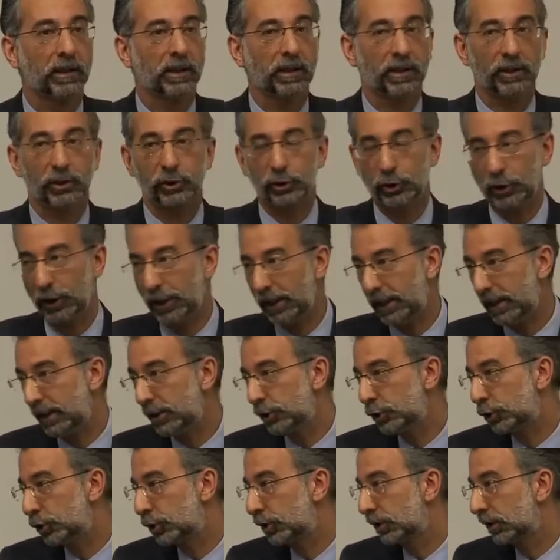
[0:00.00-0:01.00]
It had
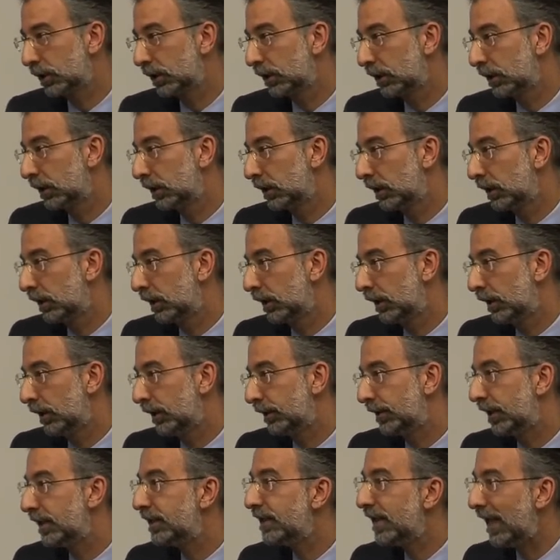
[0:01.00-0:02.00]
changed
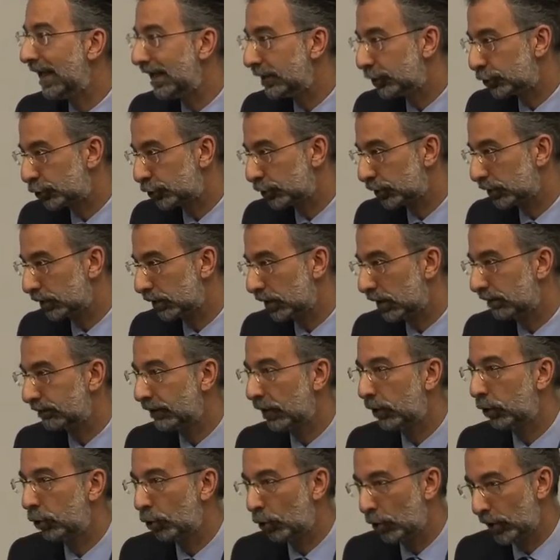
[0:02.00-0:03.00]
the nature of
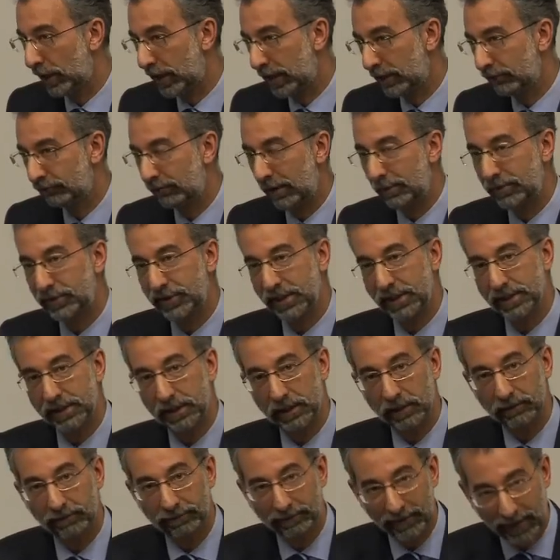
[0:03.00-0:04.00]
the lawyer
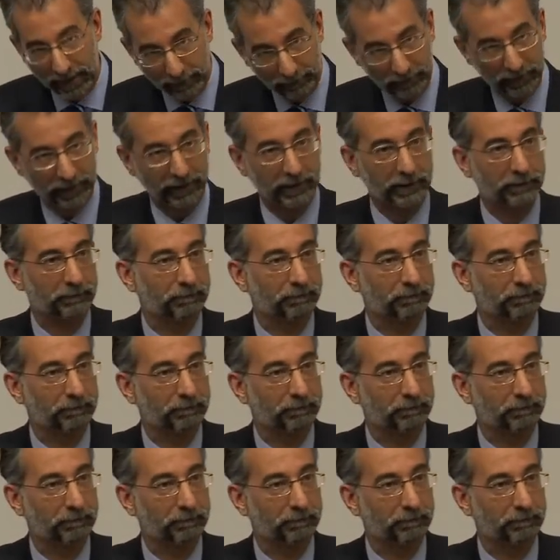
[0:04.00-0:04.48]
representing a family.